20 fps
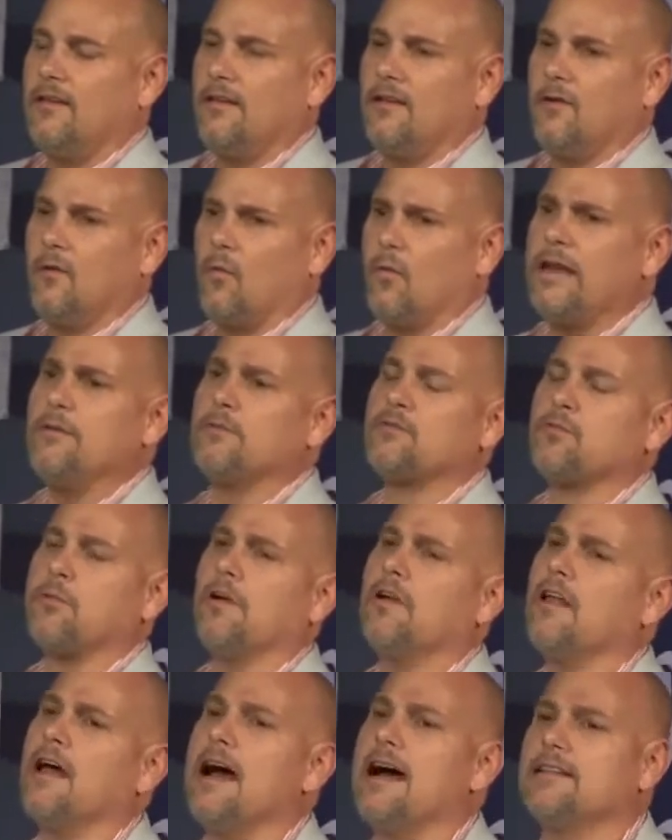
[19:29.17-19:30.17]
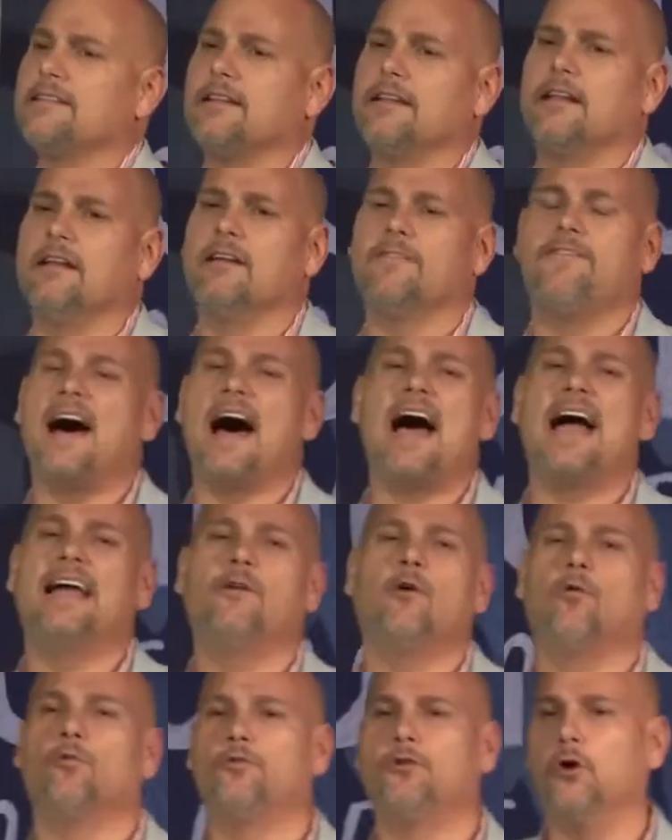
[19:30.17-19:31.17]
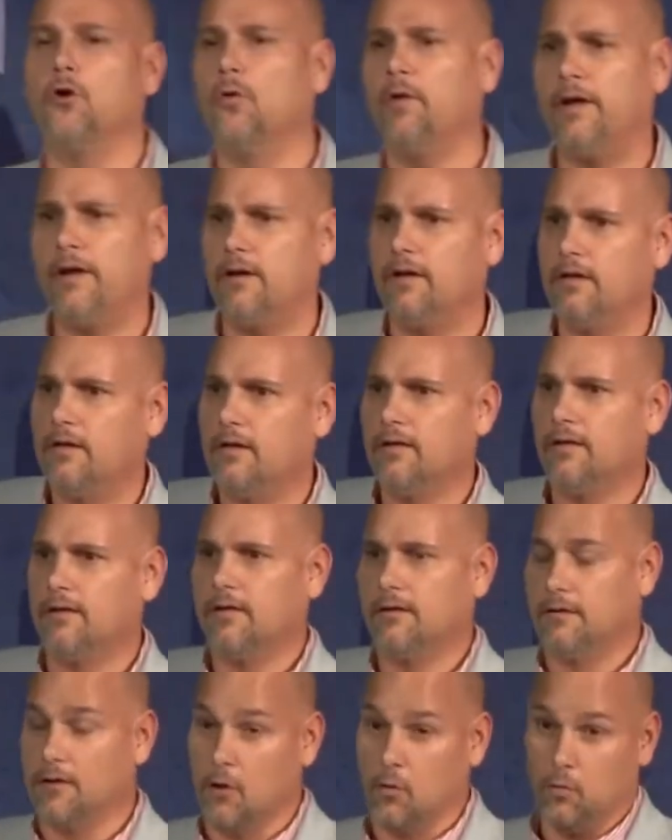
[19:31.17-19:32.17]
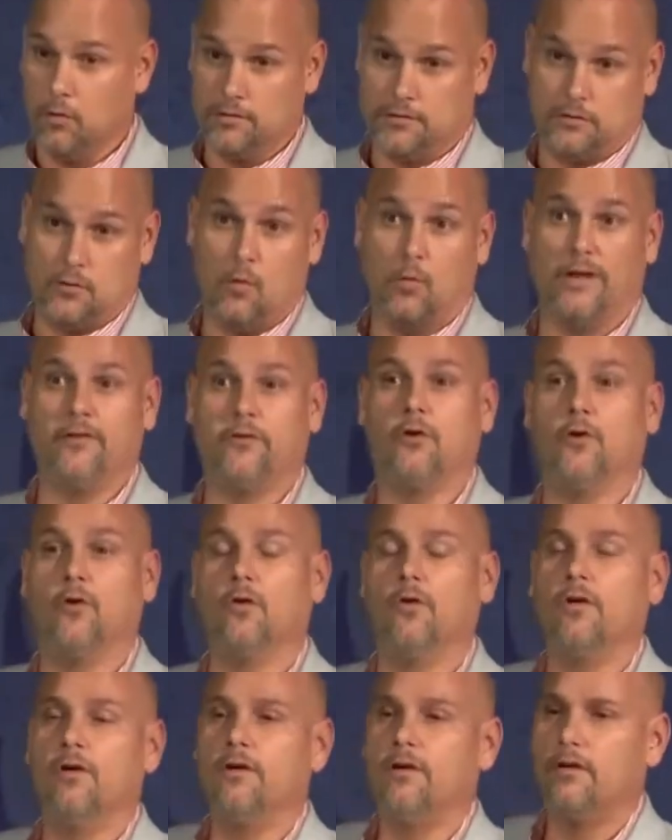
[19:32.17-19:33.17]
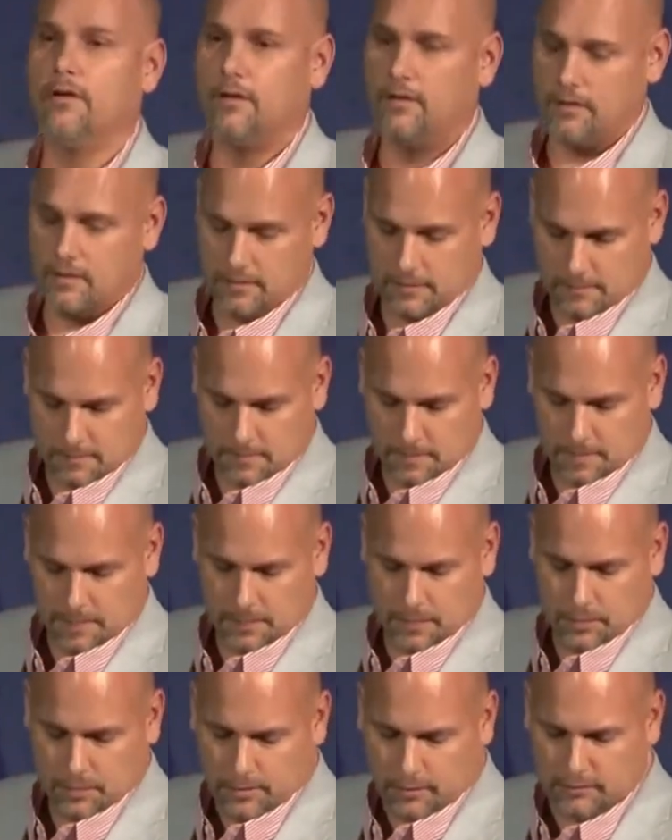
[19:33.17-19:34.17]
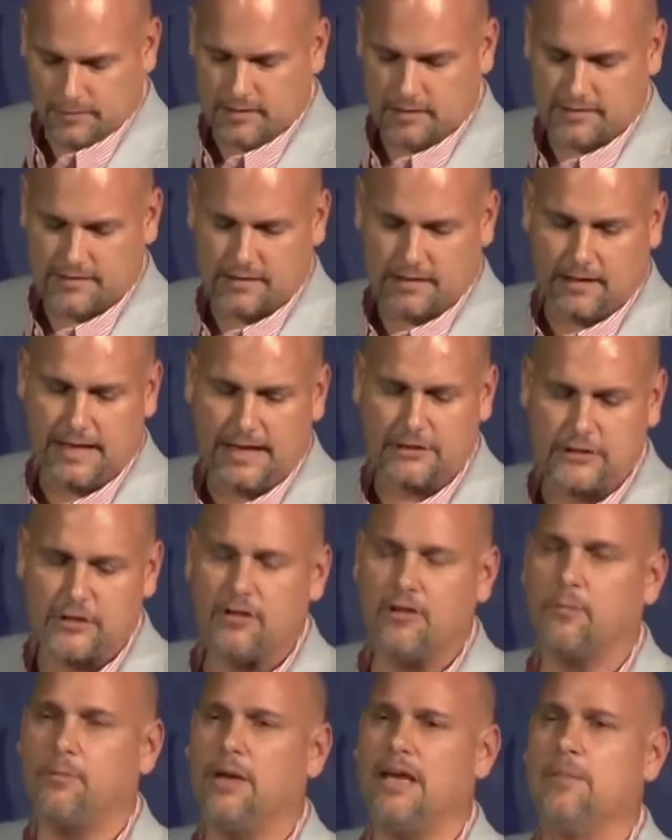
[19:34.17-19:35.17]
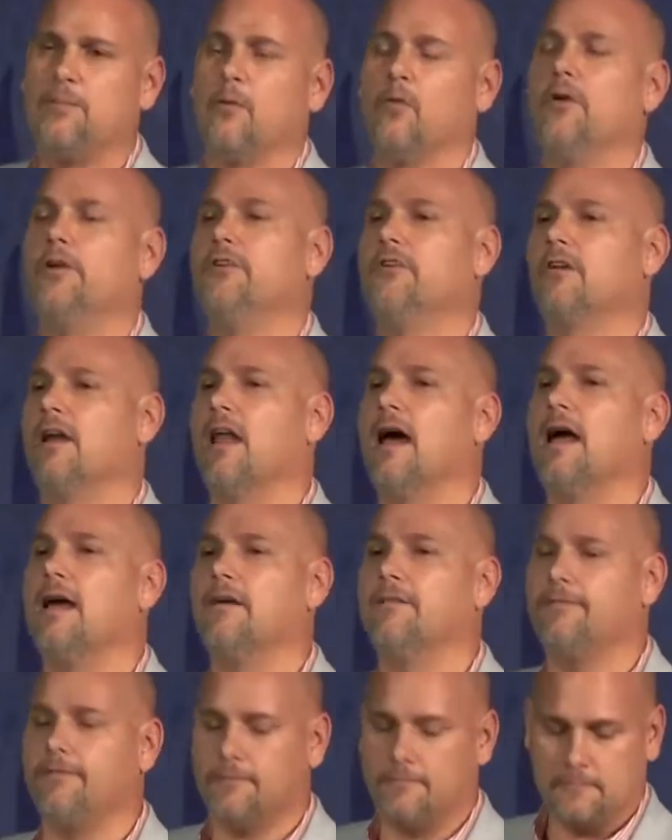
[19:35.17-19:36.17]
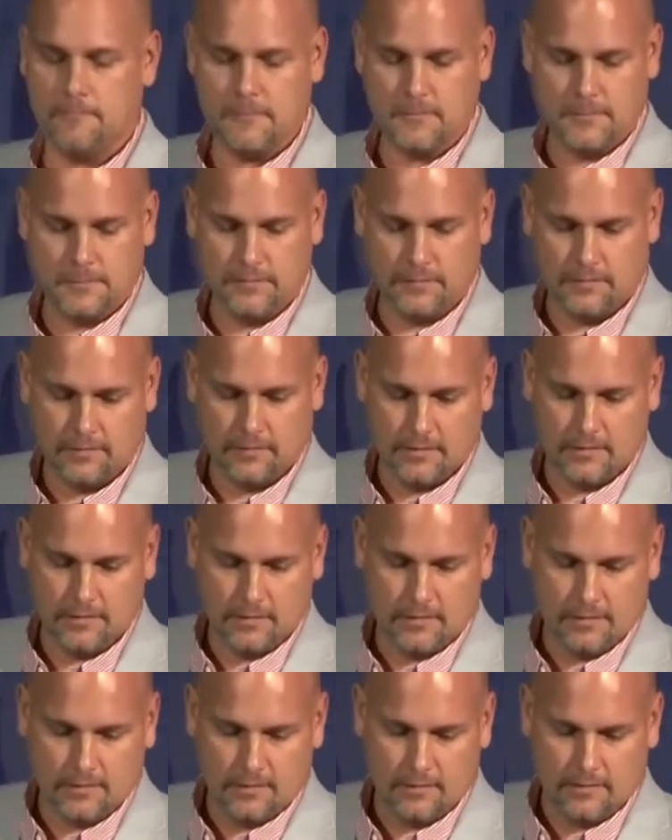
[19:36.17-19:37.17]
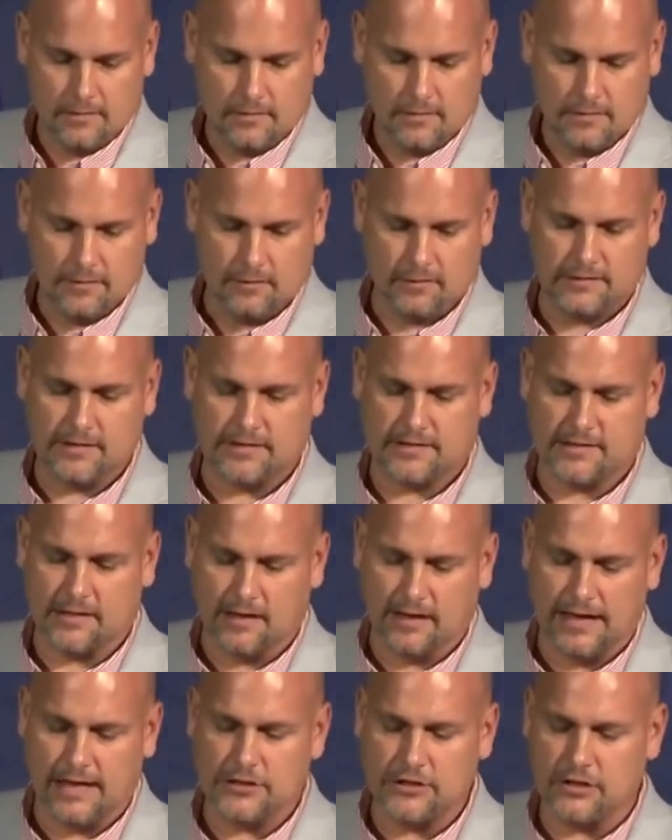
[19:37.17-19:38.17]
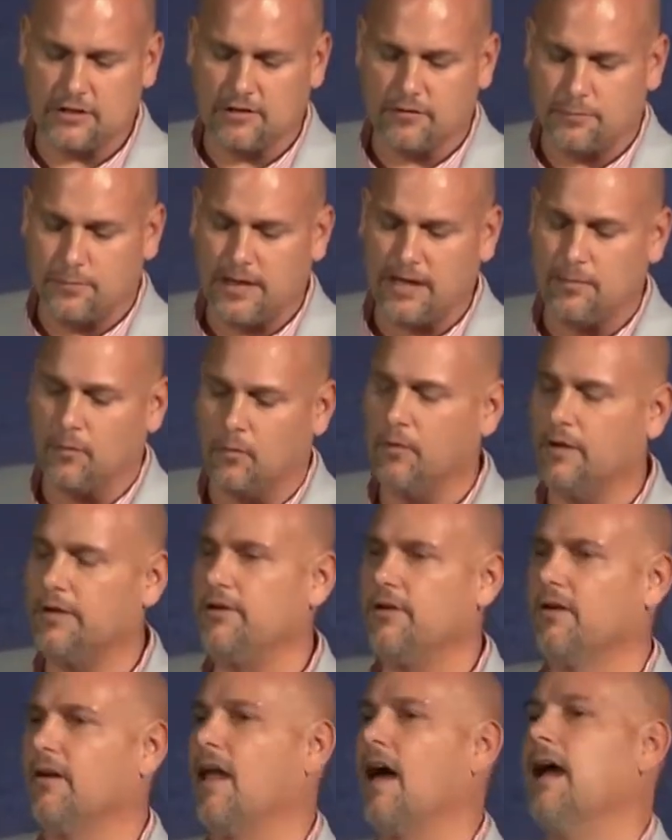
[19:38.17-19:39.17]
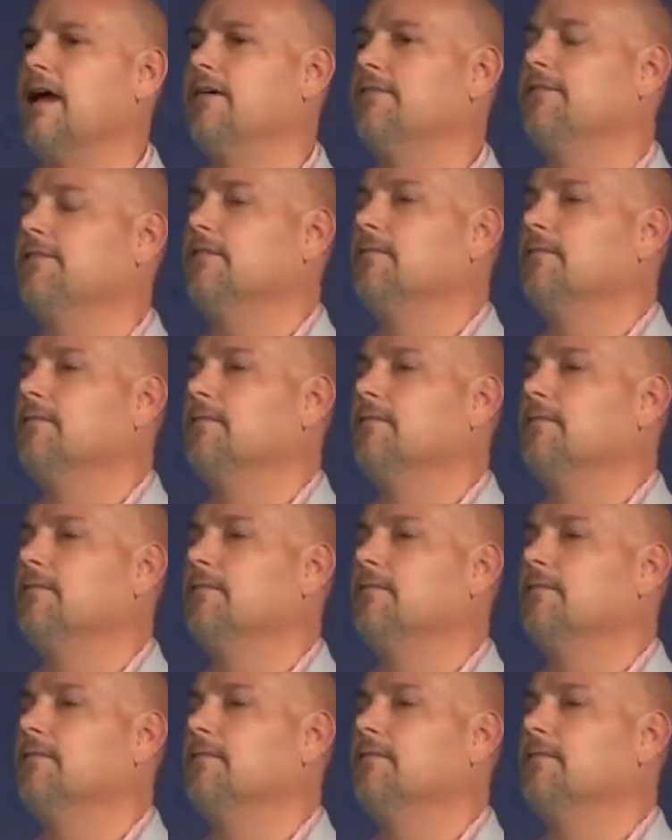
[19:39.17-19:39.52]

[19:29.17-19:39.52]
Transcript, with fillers: What he was realizing that if I don't do it, no one's going to. There's a selection of people in your life. There is a selection of people in your life